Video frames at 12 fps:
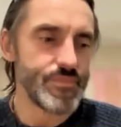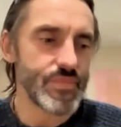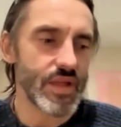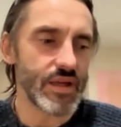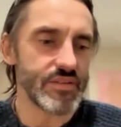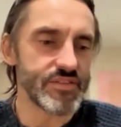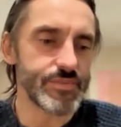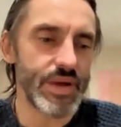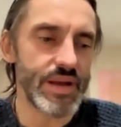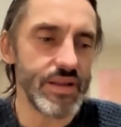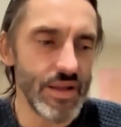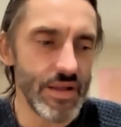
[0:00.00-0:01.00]
And
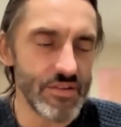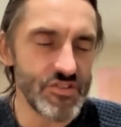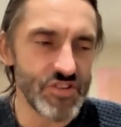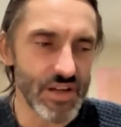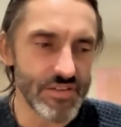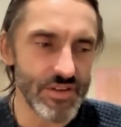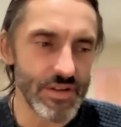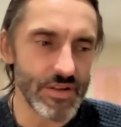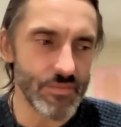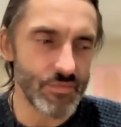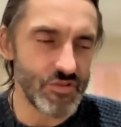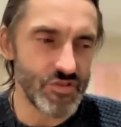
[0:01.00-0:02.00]
spent years
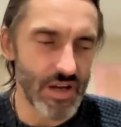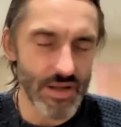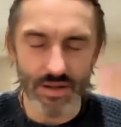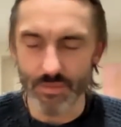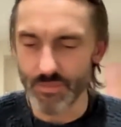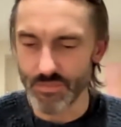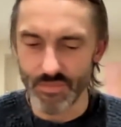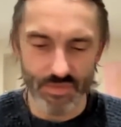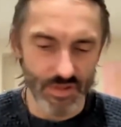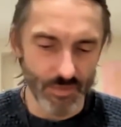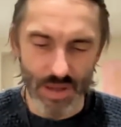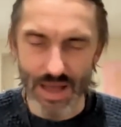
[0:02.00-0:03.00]
shutting
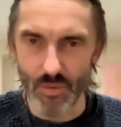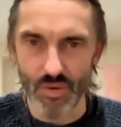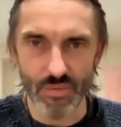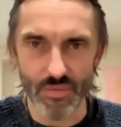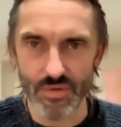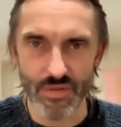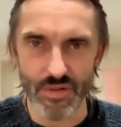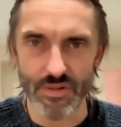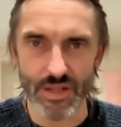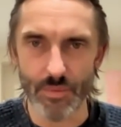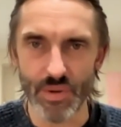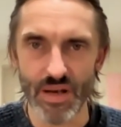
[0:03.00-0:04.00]
the power,
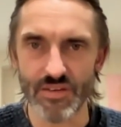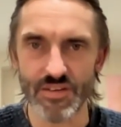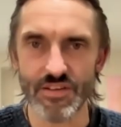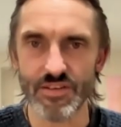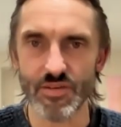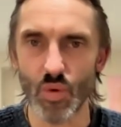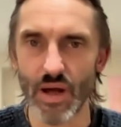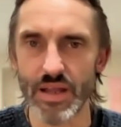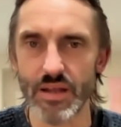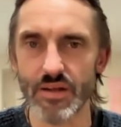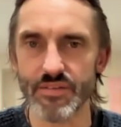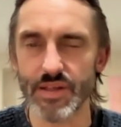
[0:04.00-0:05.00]
the abilities
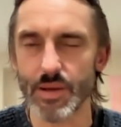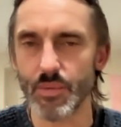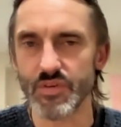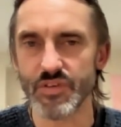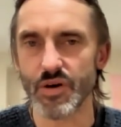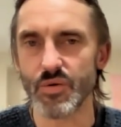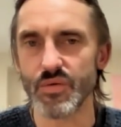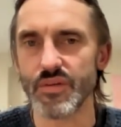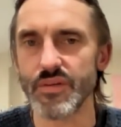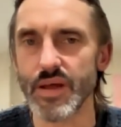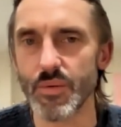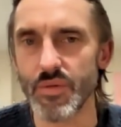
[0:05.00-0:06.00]
away, because they were told
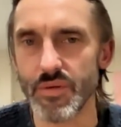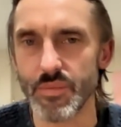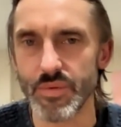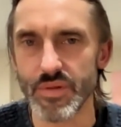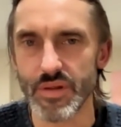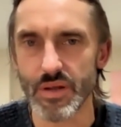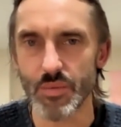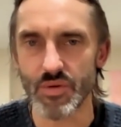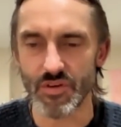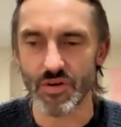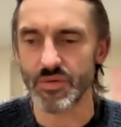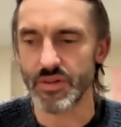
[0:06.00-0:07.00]
that
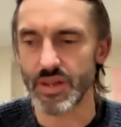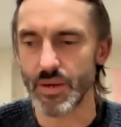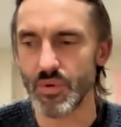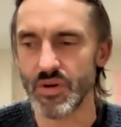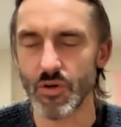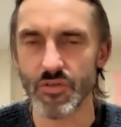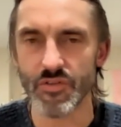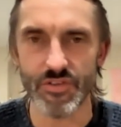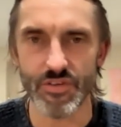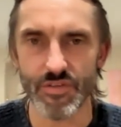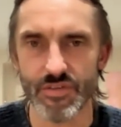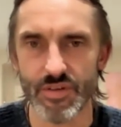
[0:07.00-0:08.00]
they were
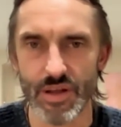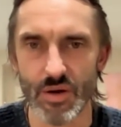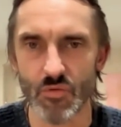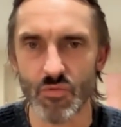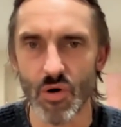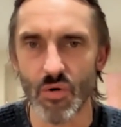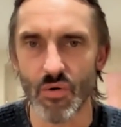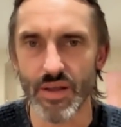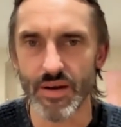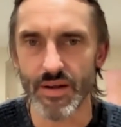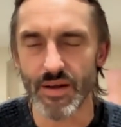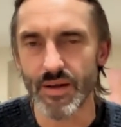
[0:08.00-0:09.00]
nonsense, that they were wrong.
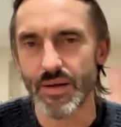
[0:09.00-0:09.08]
You know,